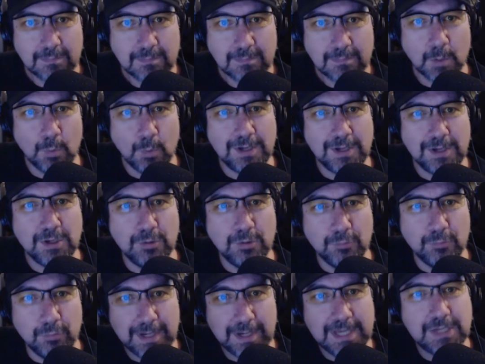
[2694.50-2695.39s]
When you
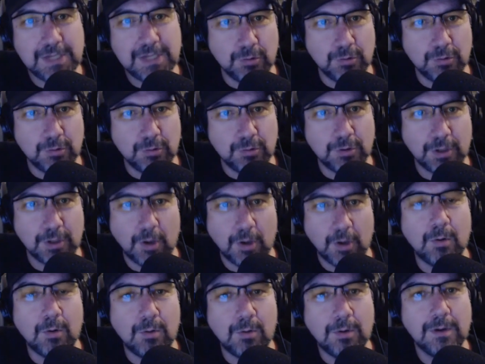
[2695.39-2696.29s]
reach your
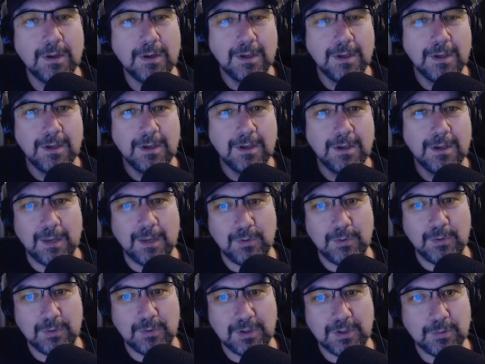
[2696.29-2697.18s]
goal and
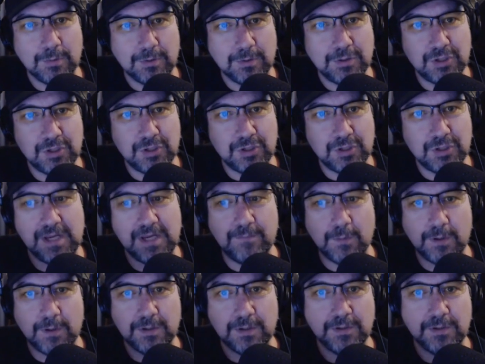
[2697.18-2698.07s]
when you achieve
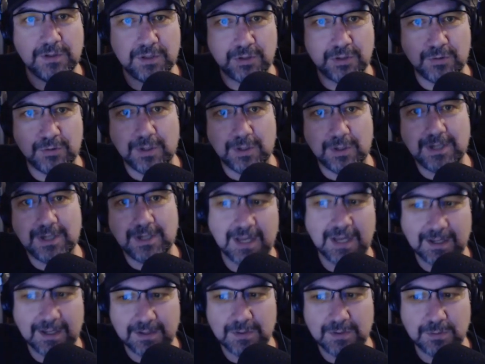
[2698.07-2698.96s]
what you stretched
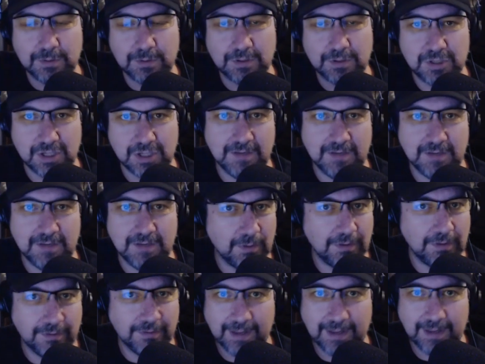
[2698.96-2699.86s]
out to achieve,
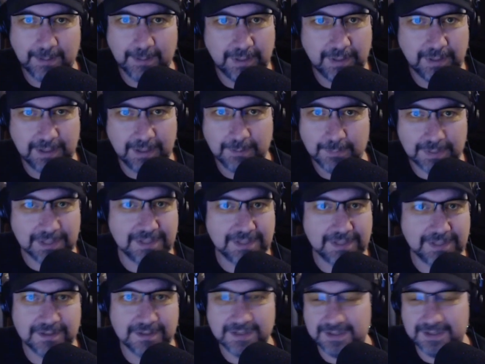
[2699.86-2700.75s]
whether that be a
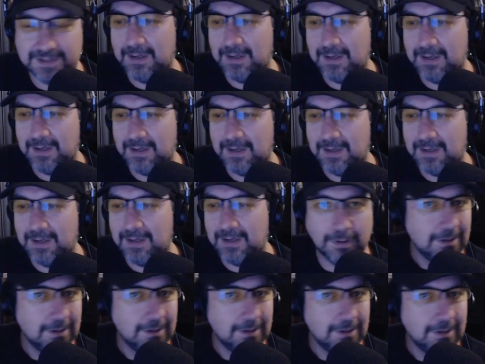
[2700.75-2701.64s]
business thing or
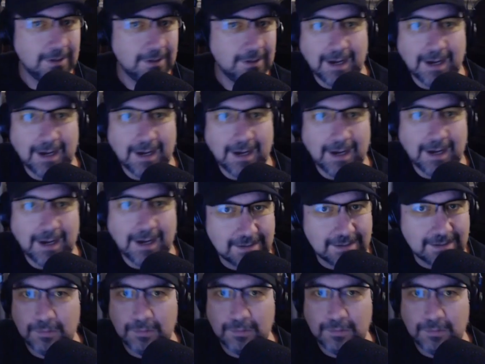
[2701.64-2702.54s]
art
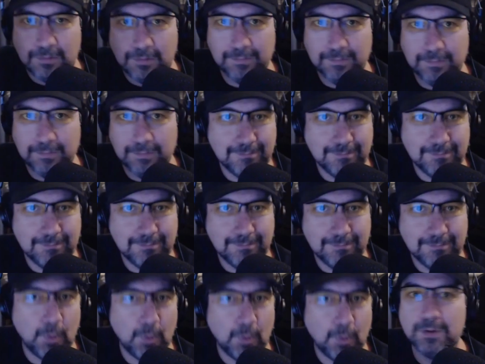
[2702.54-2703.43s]
or
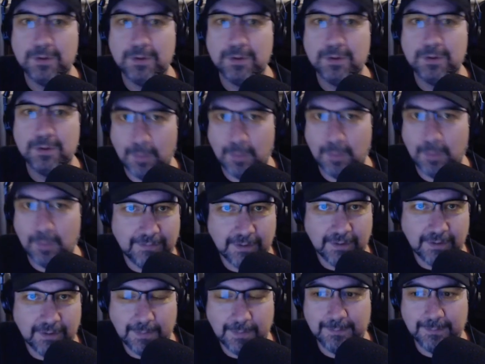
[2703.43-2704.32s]
sport or
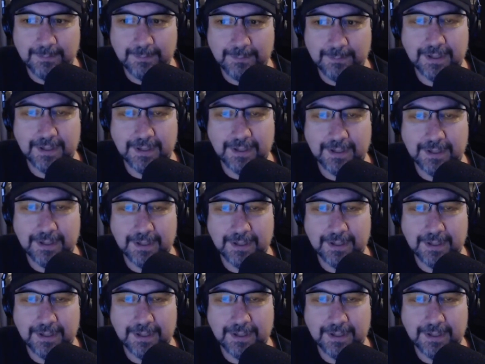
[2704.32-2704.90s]
whatever it might be,